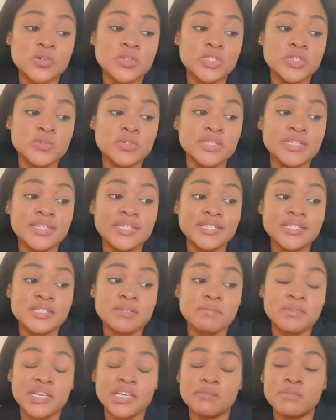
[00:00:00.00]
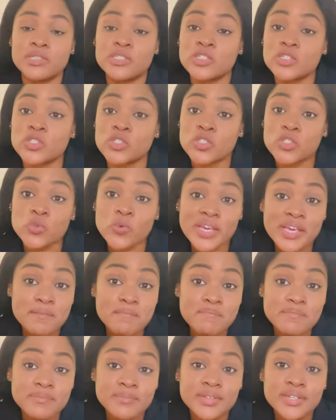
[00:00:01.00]
you need to be able to
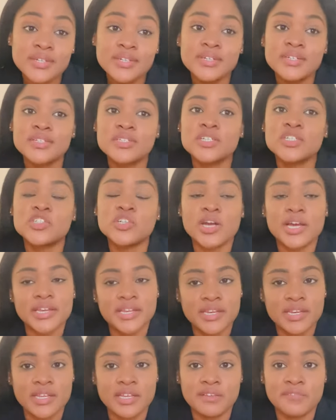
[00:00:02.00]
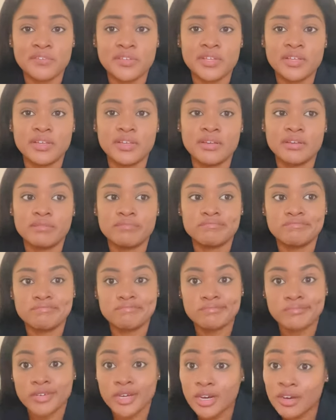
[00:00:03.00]
swim to join the Navy.
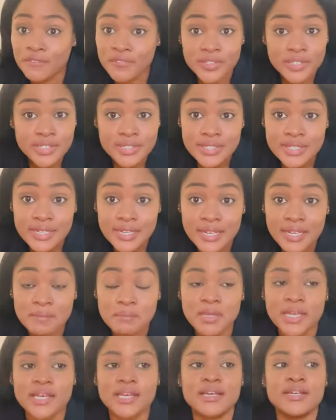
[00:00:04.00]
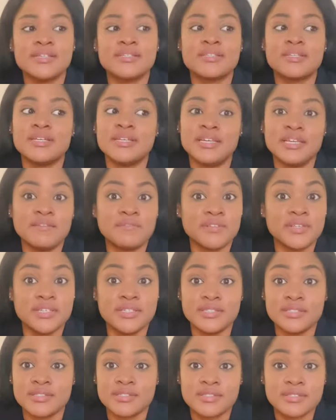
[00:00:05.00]
Obviously, because the Navy
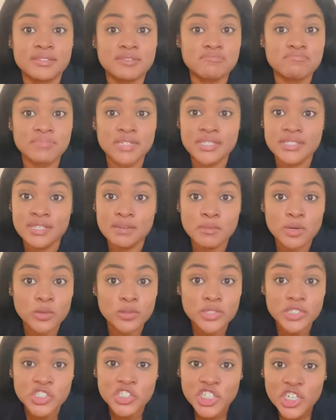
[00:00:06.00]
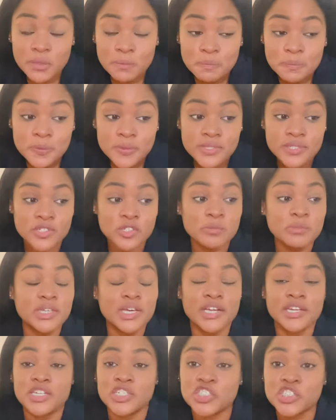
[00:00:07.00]
is, it's about ships, you'll be
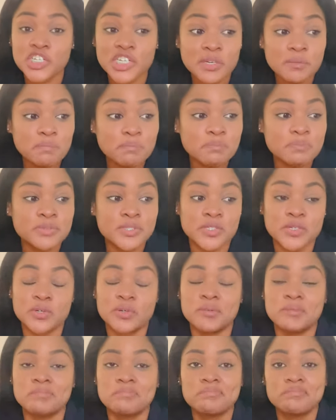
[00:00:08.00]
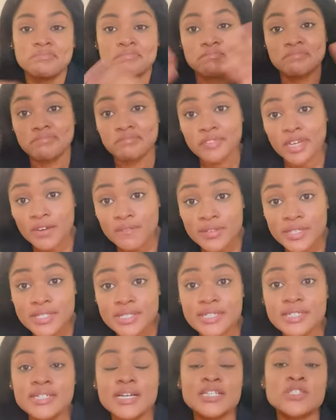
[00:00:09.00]
on the ship, so
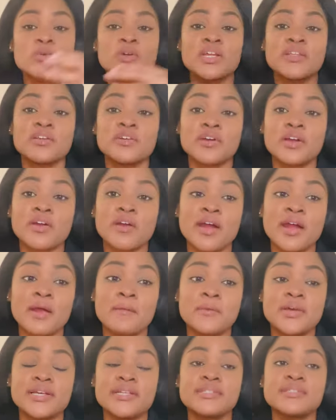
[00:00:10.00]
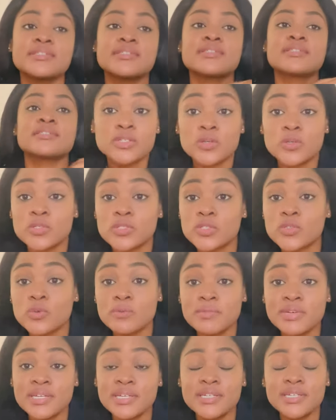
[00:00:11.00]
Obviously, that's one of the requirements. So
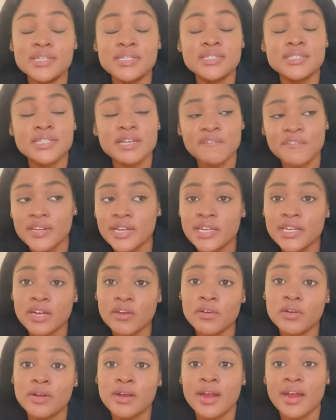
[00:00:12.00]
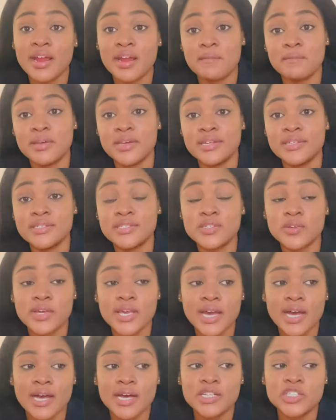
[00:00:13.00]
swimming is definitely a requirement. You
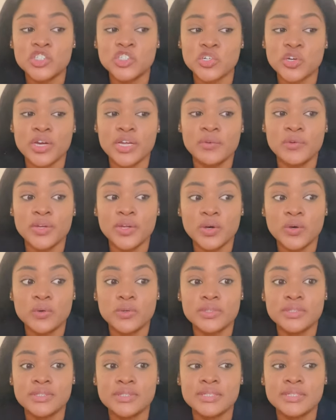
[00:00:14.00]
can't join without